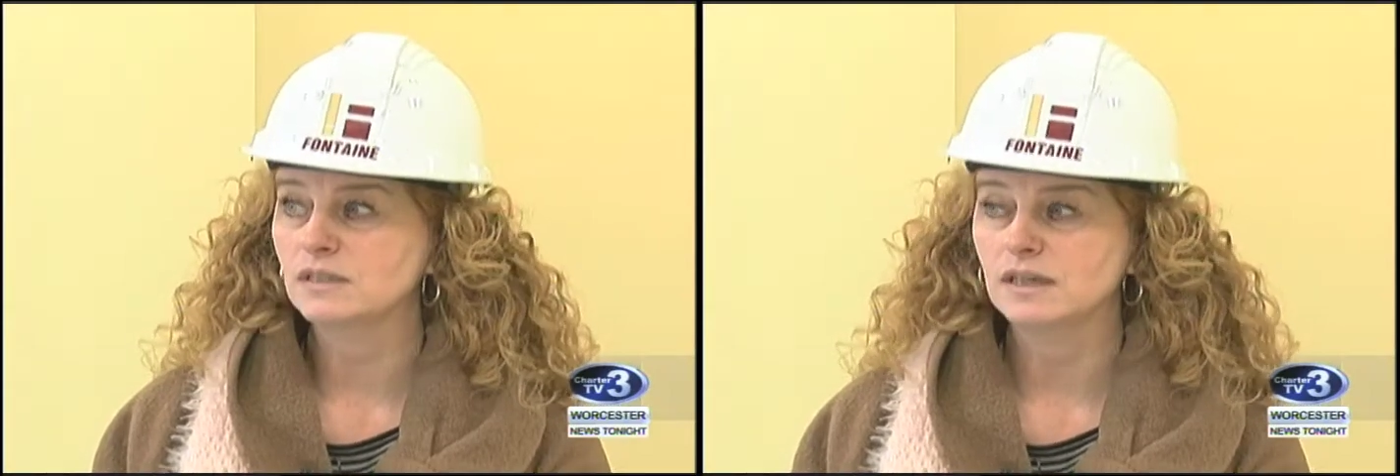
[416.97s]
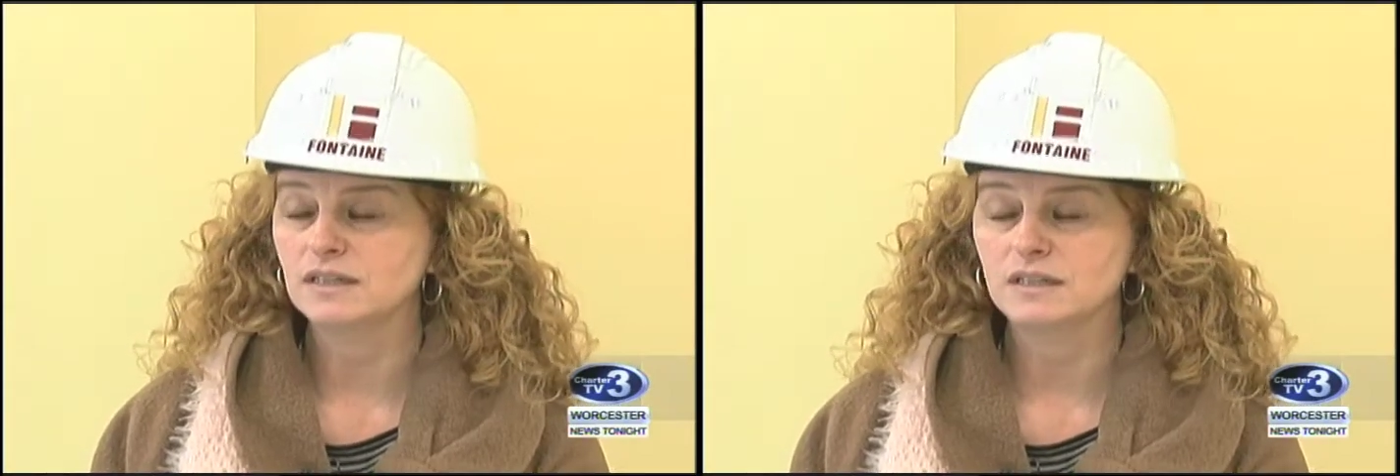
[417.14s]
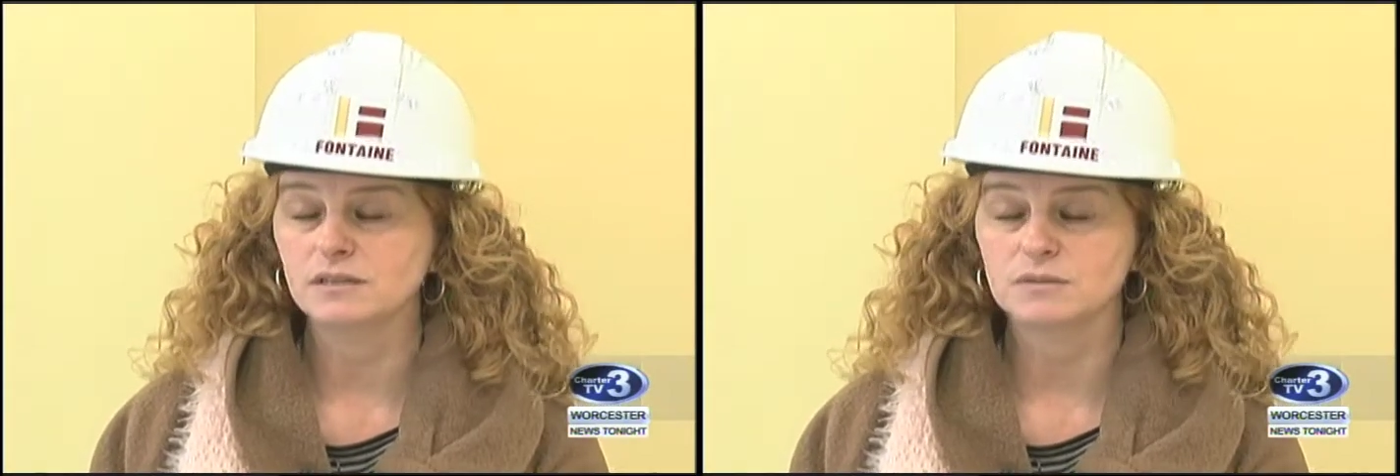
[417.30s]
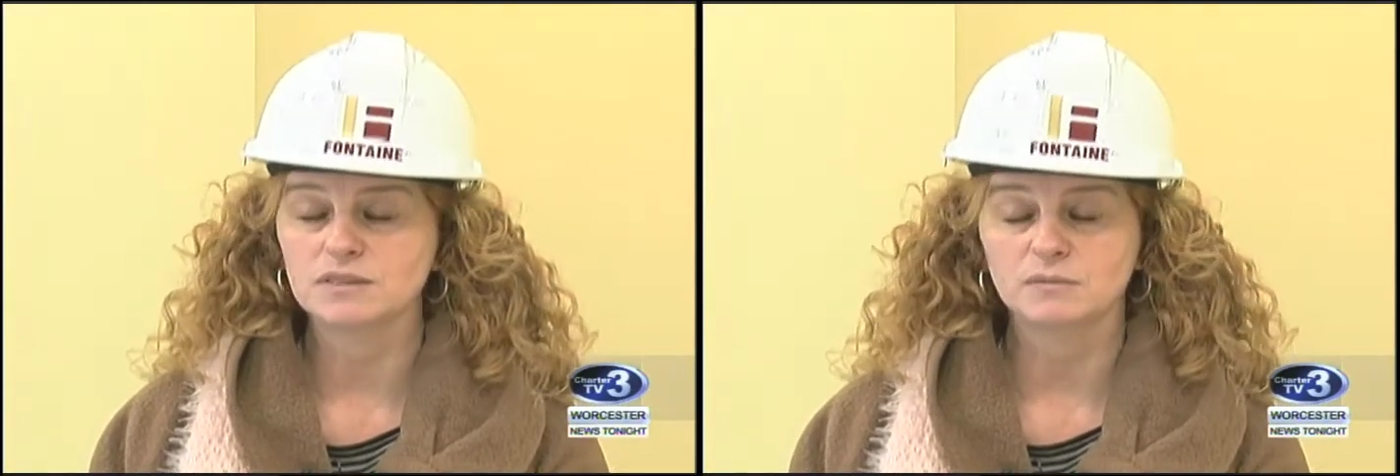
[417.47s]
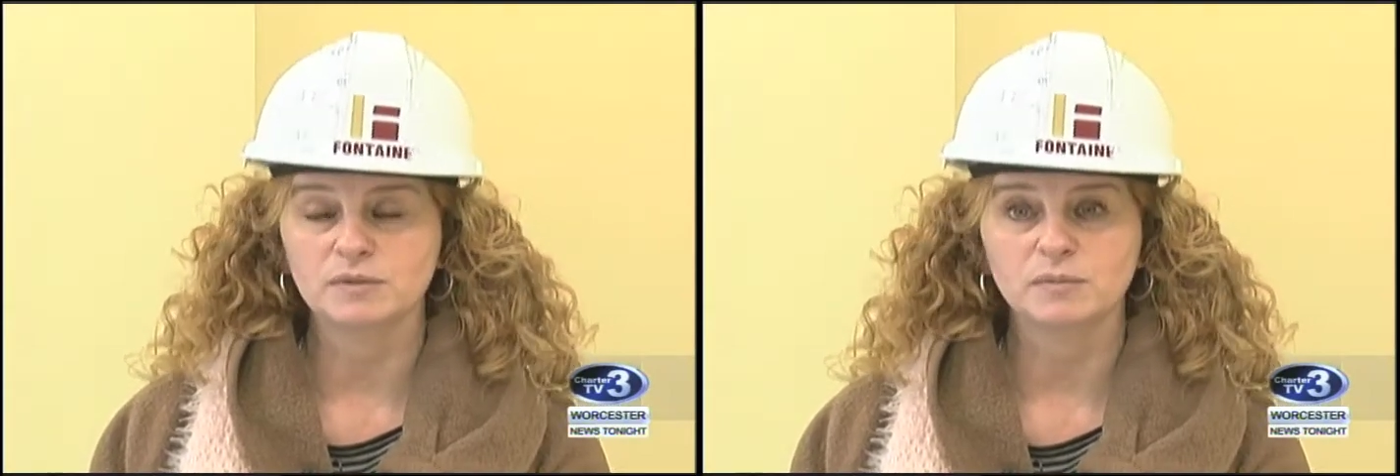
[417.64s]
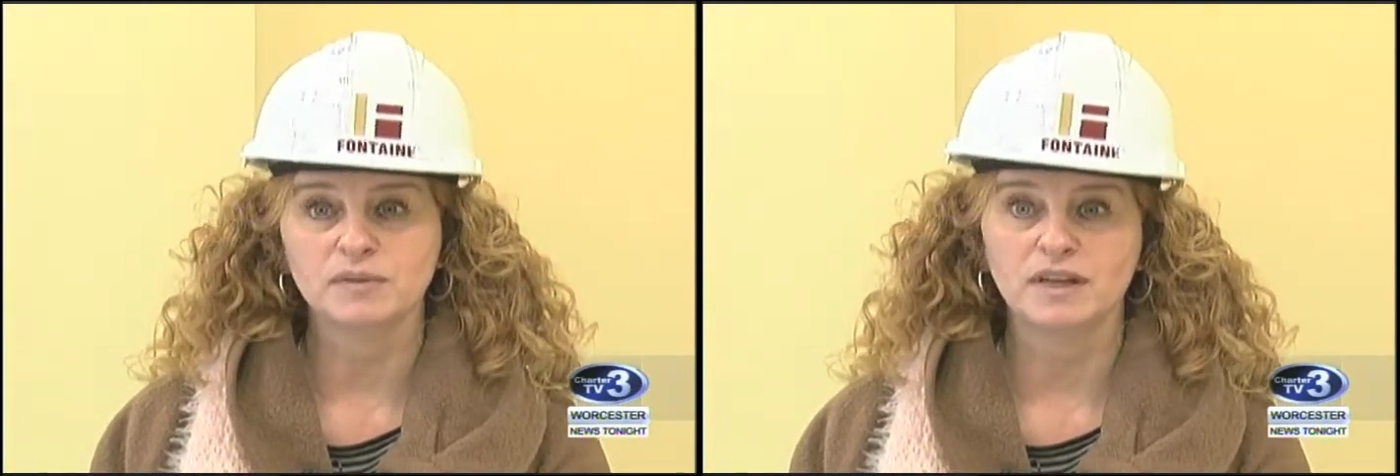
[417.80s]
you know, some
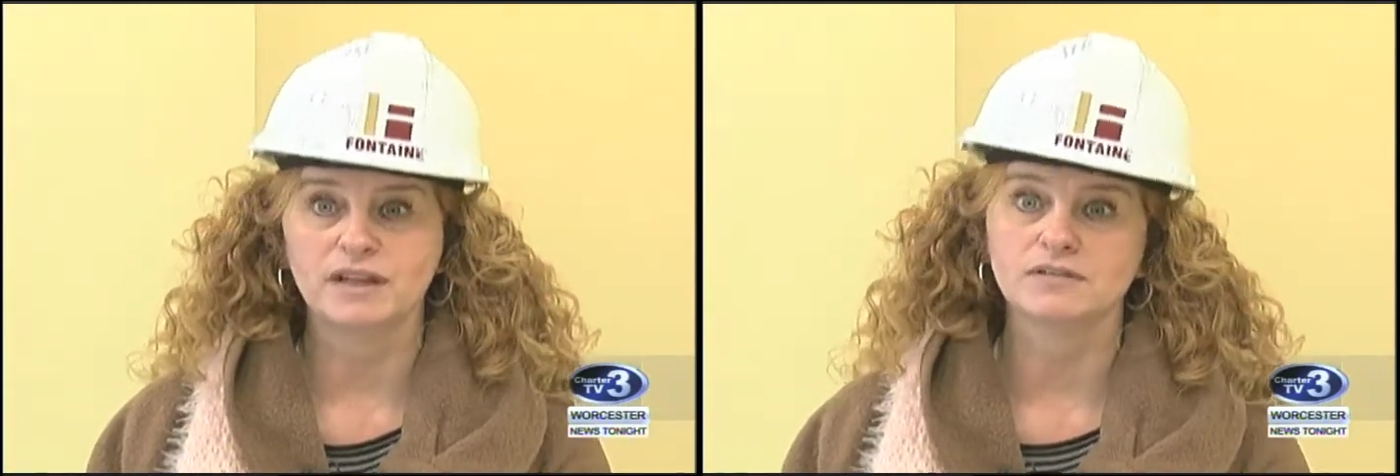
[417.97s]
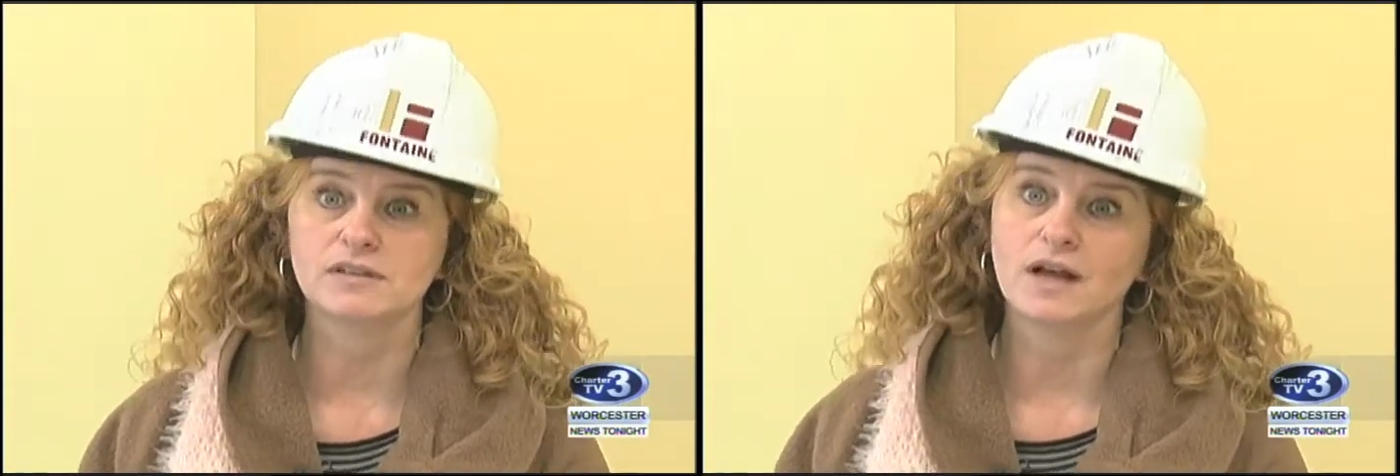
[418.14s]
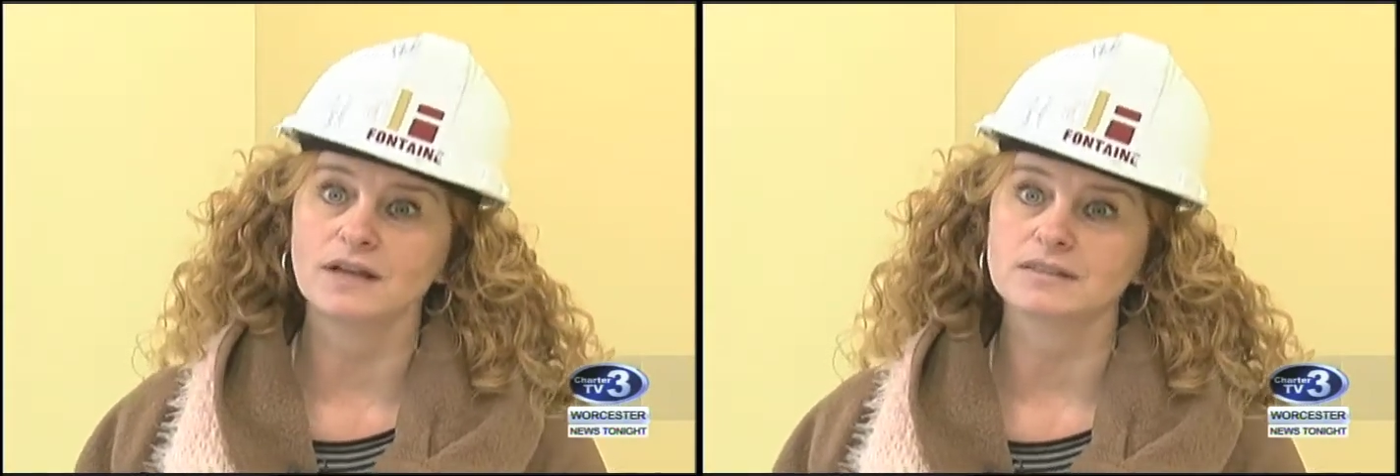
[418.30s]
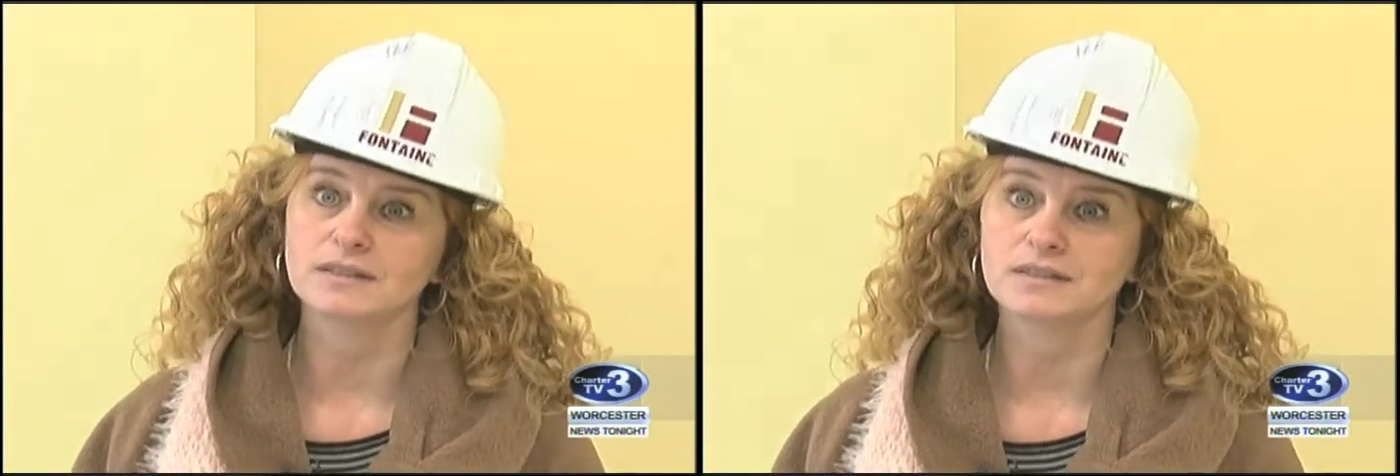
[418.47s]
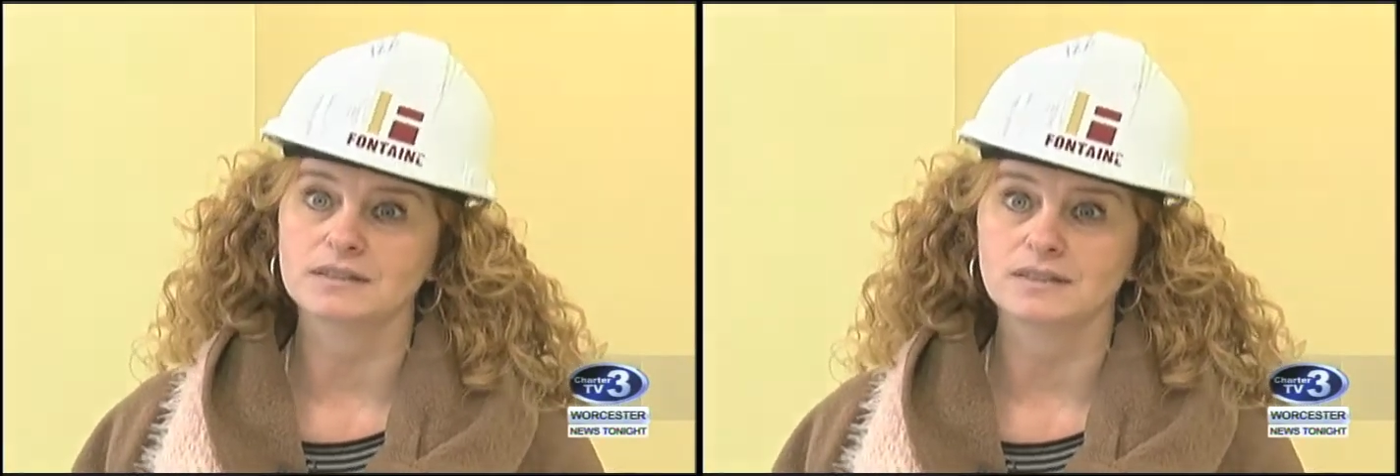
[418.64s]
people that have closets.